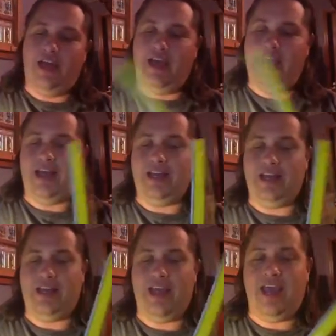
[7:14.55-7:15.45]
And
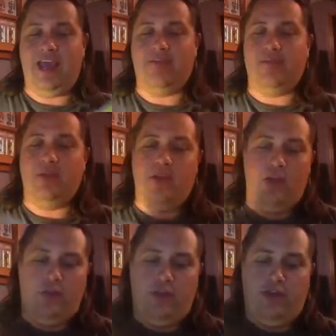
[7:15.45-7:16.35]
it came
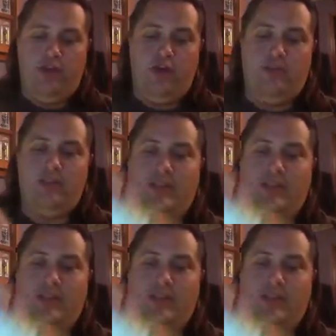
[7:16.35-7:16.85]
with a thermos